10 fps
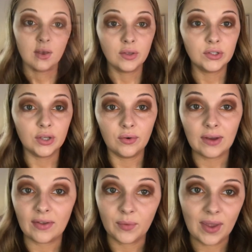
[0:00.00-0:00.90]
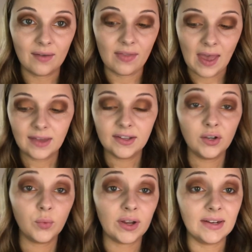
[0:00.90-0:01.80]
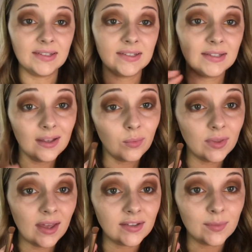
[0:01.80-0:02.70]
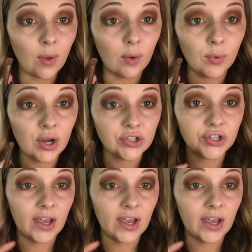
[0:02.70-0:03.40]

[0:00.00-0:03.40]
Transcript: So now that we have that done, we're going to stick with that small brush